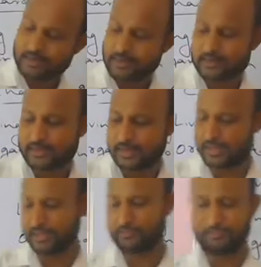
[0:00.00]

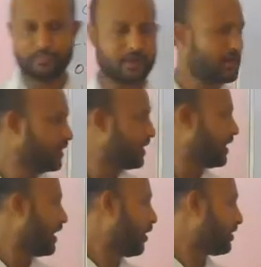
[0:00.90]
system.
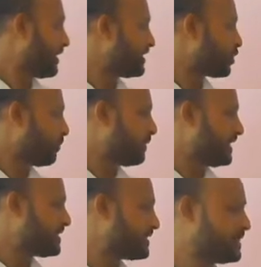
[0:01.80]
Our next topic
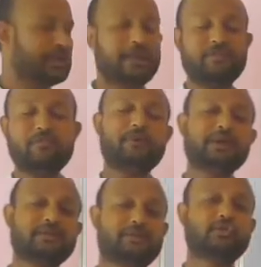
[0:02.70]
is living
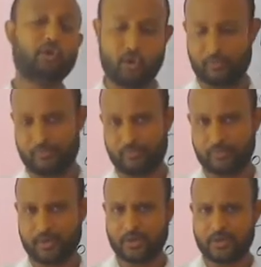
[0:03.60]
beings grow.
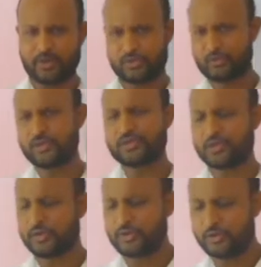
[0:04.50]

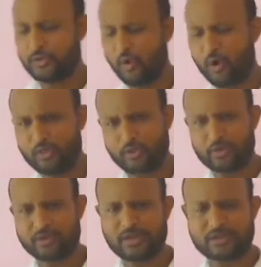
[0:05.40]
Students, you all
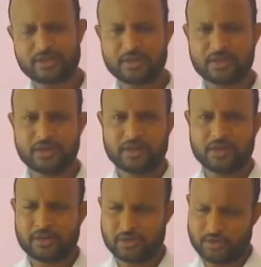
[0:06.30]
know that
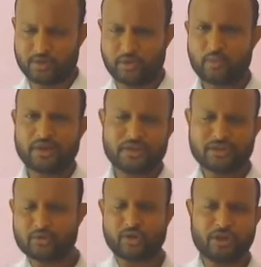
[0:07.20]
no one needs
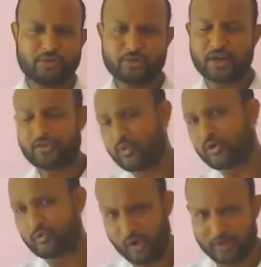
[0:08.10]
to tell you that you are
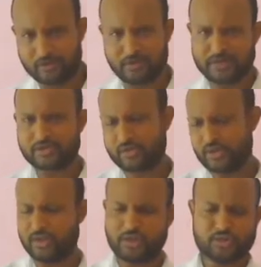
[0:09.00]
growing. Yes,
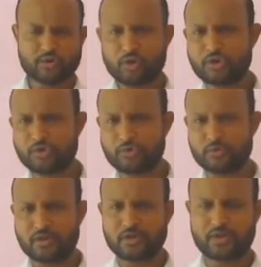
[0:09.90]
it is known to you
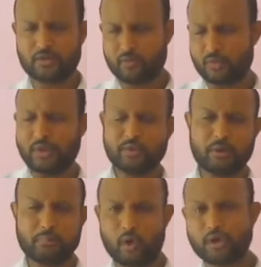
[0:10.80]
that when you were
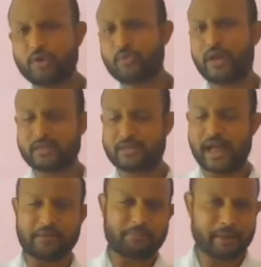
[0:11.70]
born, you were a
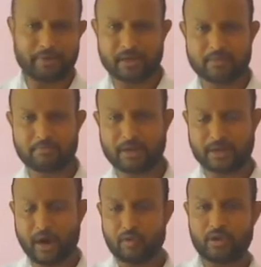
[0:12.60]
tiny baby. But
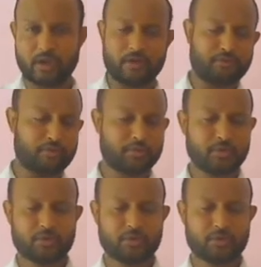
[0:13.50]
now, if you